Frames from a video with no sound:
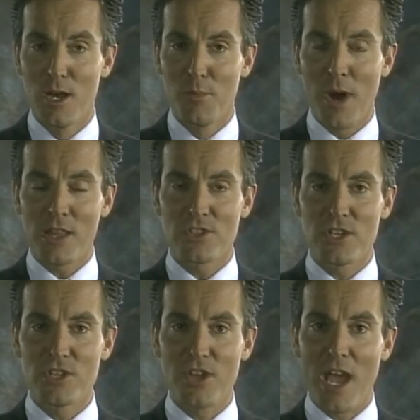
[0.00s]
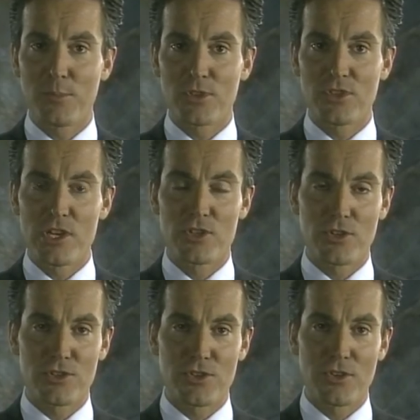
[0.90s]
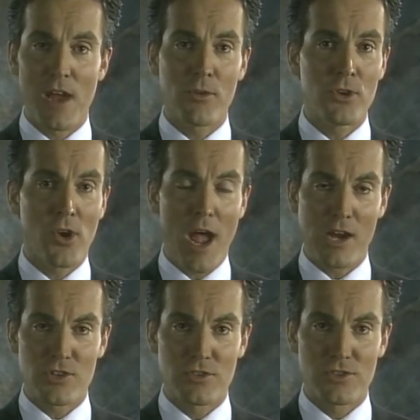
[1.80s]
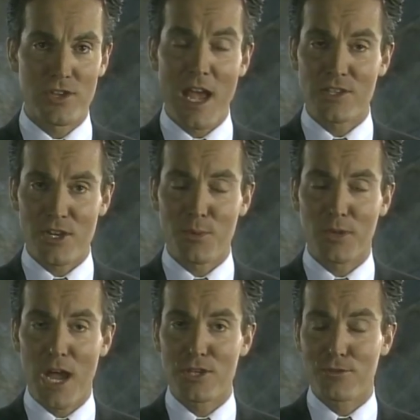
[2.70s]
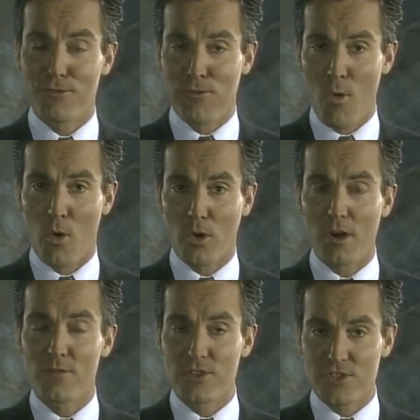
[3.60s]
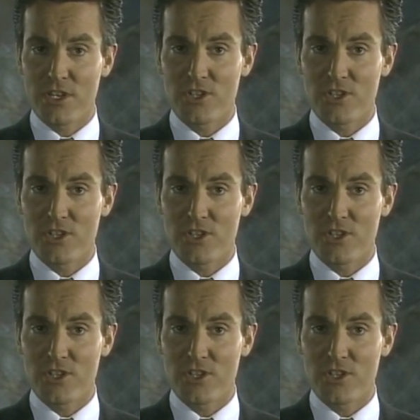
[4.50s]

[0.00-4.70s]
Policies and procedures govern your actions as they apply to 4 of the 6